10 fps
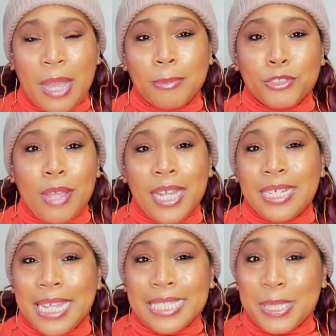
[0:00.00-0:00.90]
I'm
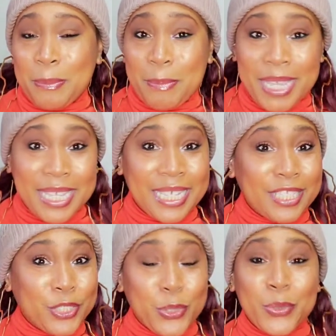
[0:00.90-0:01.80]
trying not to make
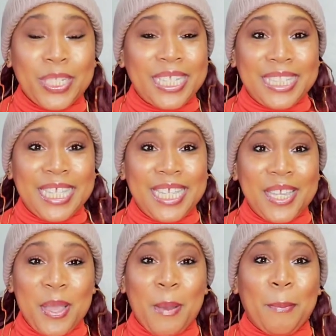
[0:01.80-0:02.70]
it too
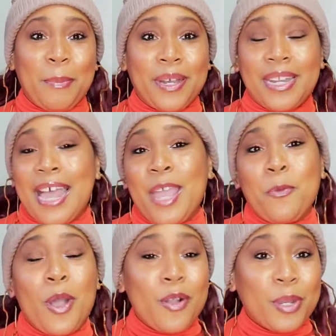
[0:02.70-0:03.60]
lengthy, but I
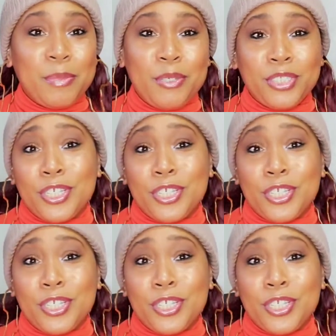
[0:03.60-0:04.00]
welcome you to